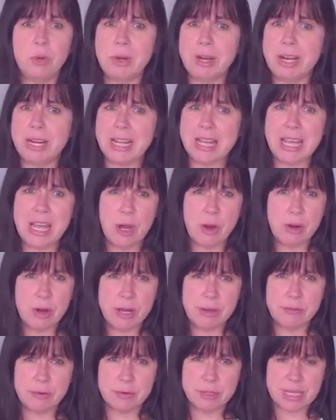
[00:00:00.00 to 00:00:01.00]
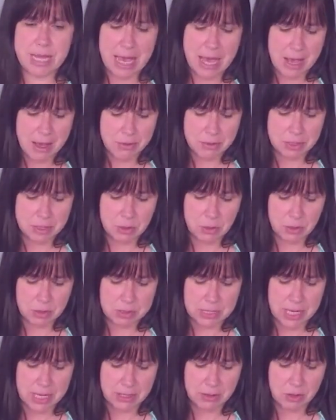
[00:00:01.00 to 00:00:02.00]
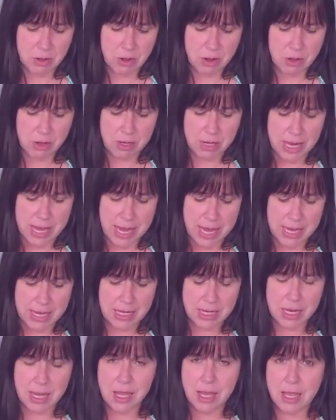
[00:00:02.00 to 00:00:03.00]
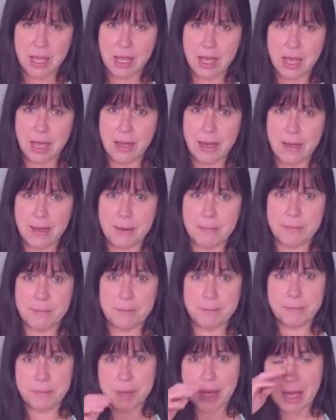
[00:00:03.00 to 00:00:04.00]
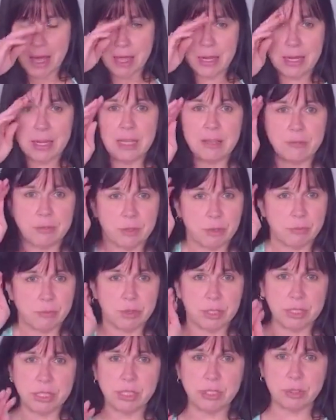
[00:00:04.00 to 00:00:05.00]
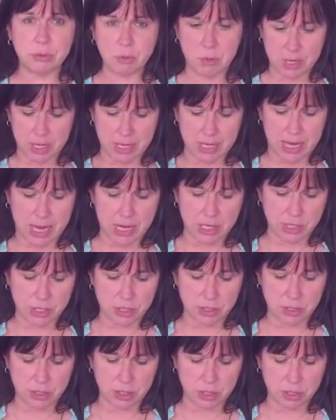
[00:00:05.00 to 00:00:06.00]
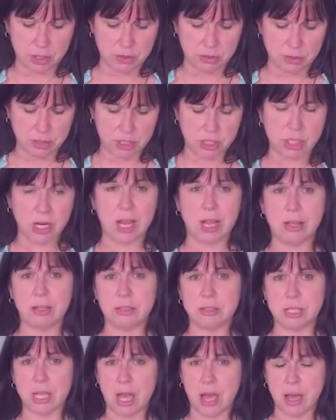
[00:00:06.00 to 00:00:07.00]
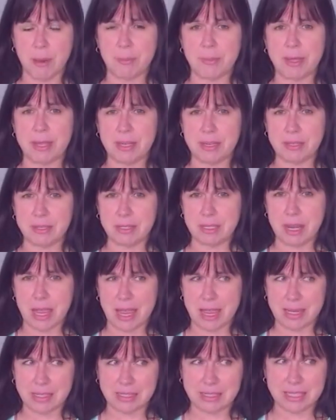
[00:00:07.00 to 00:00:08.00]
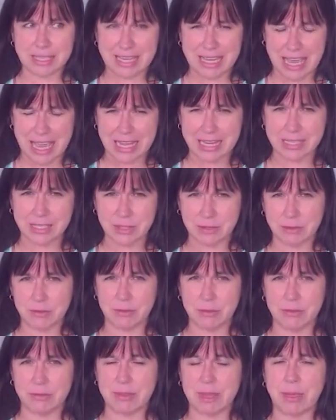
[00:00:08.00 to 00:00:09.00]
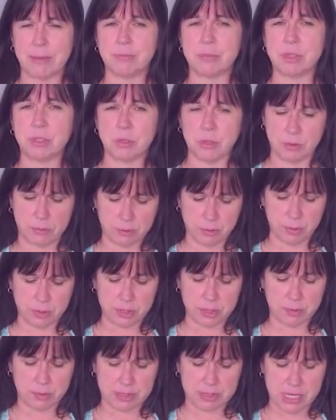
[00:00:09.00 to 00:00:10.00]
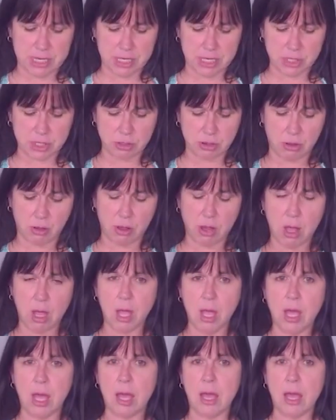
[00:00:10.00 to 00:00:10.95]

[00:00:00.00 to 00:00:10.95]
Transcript: or at a caregiver's house all day long. And um, but if you really do want to catch uh, the child up and and get them to their fullest potential,